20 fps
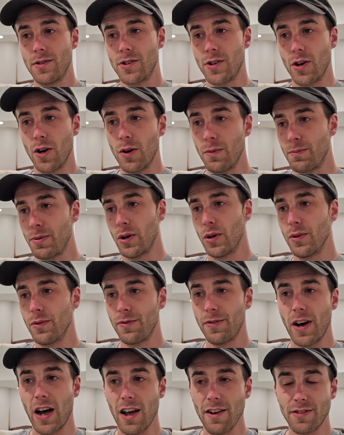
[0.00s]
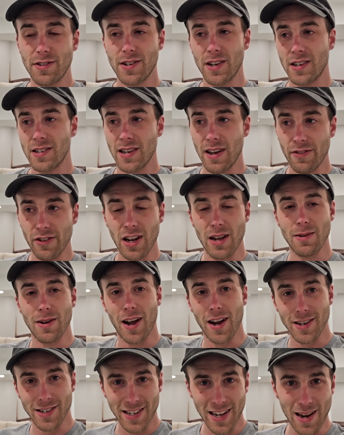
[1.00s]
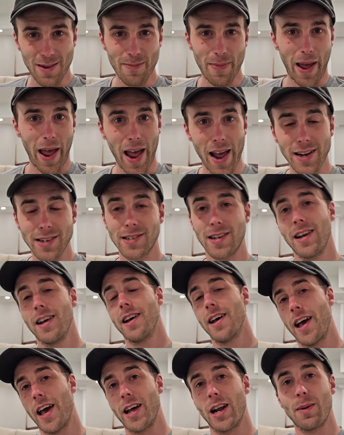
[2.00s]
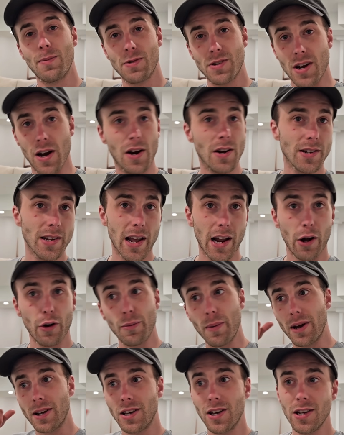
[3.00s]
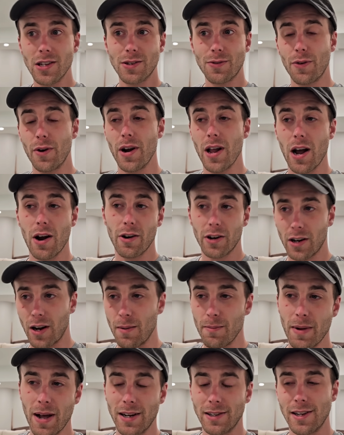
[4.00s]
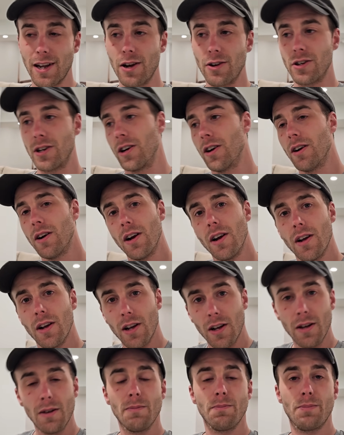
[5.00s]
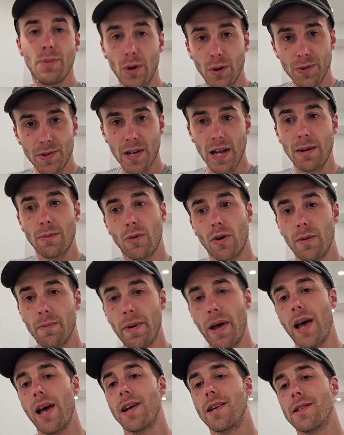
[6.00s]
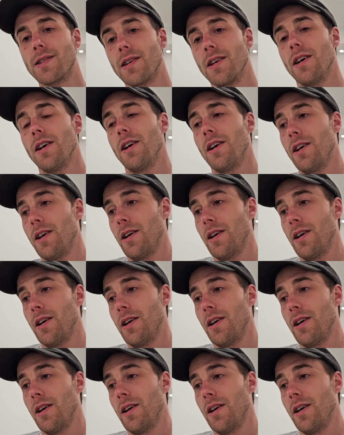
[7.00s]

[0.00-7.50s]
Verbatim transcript: So, you know, build five, six, seven, eight, nine, ten bags, head upstairs, hang out with my kids for an hour, come back down here, build 10 more bags,